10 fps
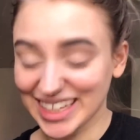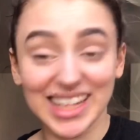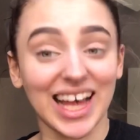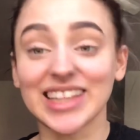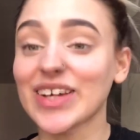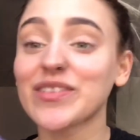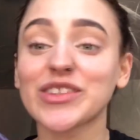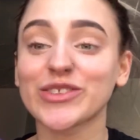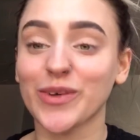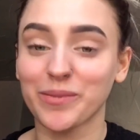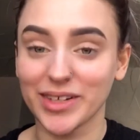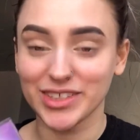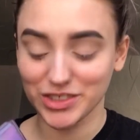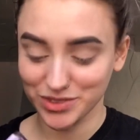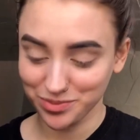I love this so
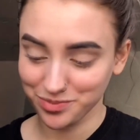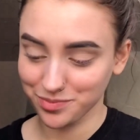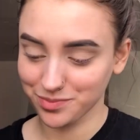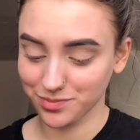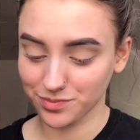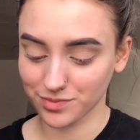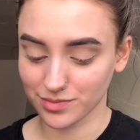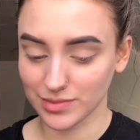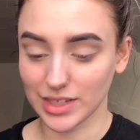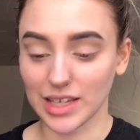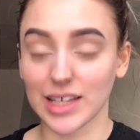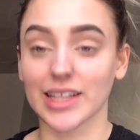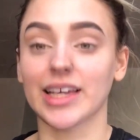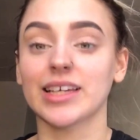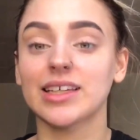much.
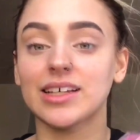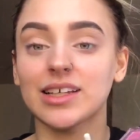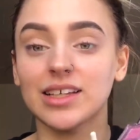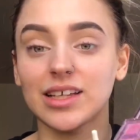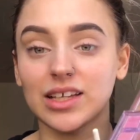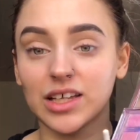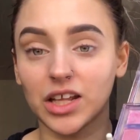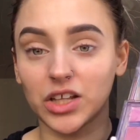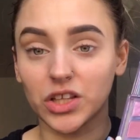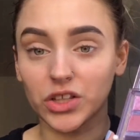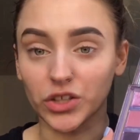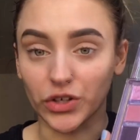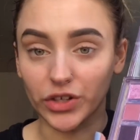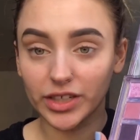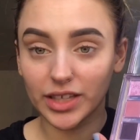Like,
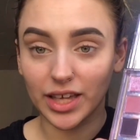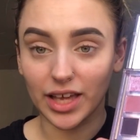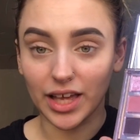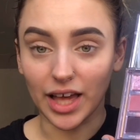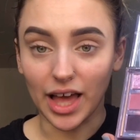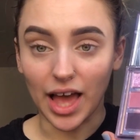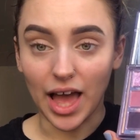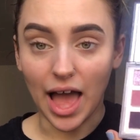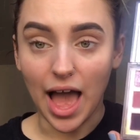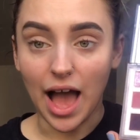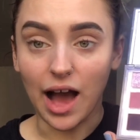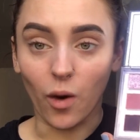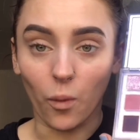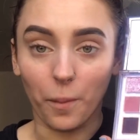look at how